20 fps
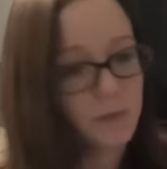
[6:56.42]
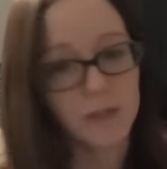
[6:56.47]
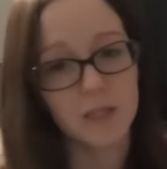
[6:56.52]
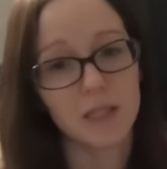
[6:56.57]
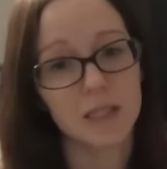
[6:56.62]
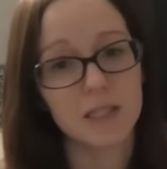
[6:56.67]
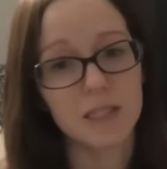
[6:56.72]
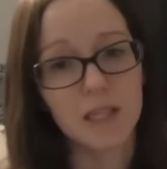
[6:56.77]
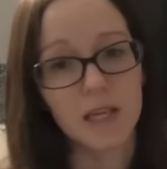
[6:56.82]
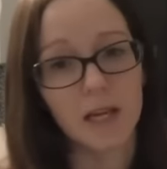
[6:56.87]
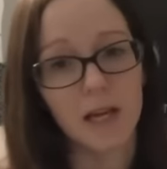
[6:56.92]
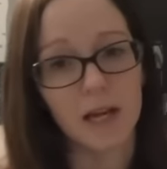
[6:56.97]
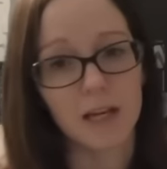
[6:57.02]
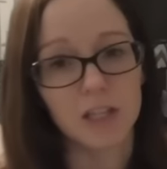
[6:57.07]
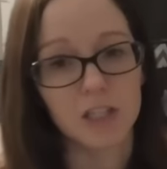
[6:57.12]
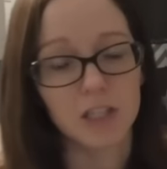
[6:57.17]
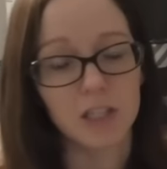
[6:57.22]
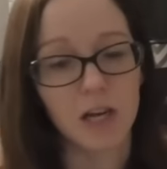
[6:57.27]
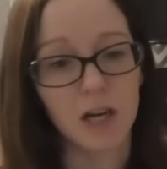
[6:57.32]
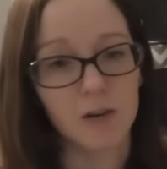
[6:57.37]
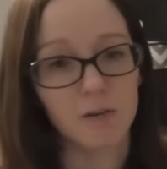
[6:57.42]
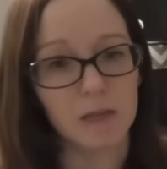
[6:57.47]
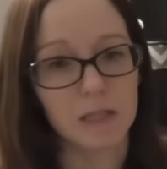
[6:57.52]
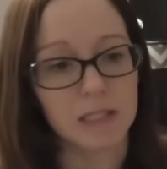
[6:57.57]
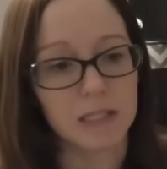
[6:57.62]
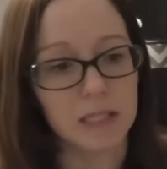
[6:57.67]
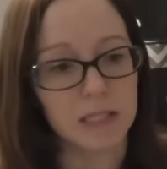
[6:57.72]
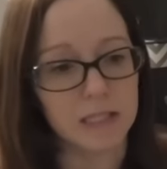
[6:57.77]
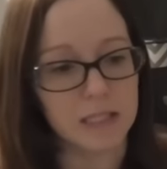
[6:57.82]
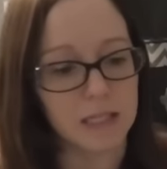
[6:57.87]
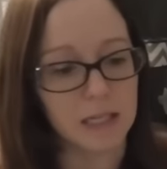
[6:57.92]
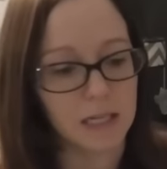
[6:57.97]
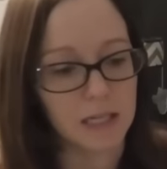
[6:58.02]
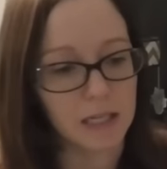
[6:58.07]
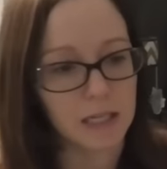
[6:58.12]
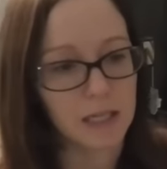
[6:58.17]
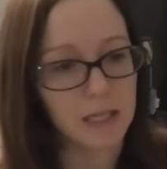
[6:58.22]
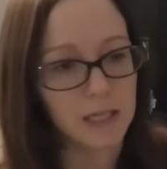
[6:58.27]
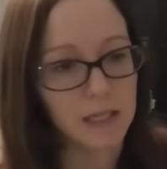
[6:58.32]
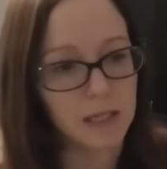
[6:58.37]
was nice that I actually got rest last
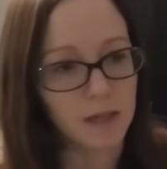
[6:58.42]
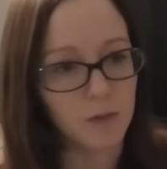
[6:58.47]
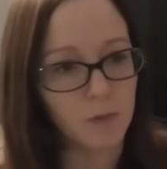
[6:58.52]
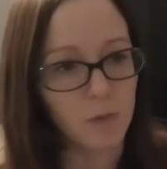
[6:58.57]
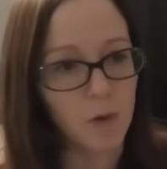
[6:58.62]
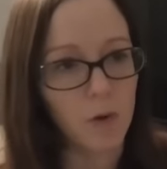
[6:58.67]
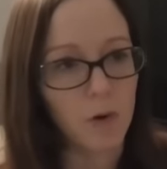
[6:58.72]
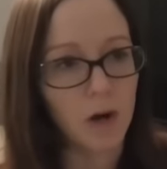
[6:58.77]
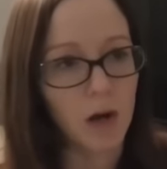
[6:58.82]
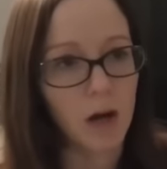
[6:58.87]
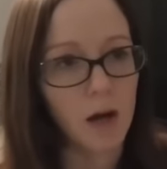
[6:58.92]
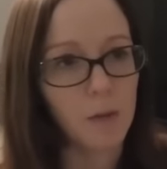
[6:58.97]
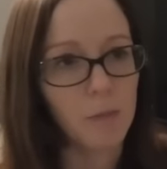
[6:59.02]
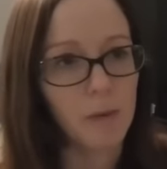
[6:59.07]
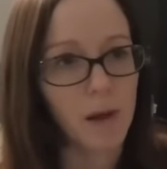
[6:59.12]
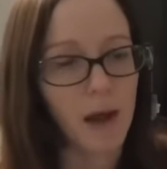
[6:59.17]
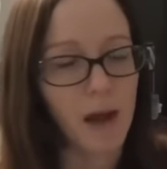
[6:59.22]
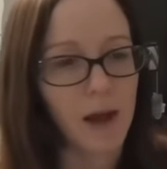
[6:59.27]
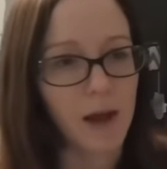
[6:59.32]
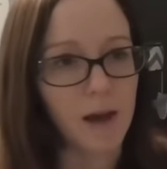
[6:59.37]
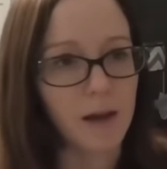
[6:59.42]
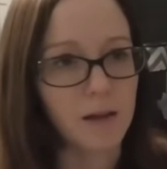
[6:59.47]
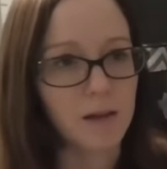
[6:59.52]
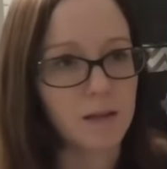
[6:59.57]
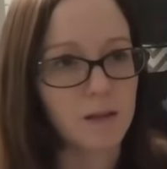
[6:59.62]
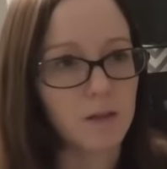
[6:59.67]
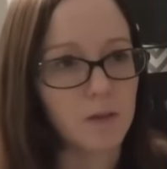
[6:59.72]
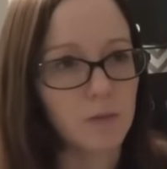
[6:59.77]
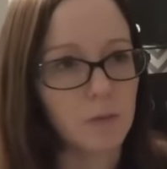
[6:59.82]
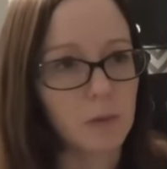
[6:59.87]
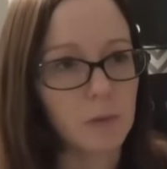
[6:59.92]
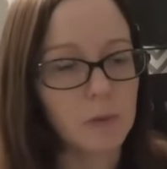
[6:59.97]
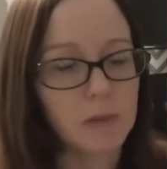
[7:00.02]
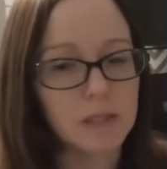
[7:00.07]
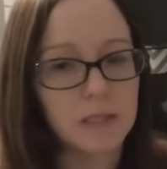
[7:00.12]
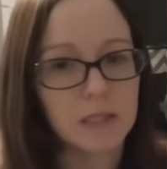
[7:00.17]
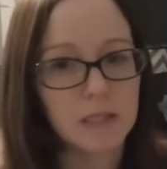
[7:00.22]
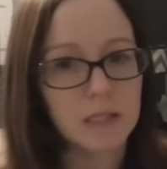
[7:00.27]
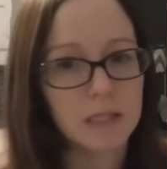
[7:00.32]
night. He woke up at, we went to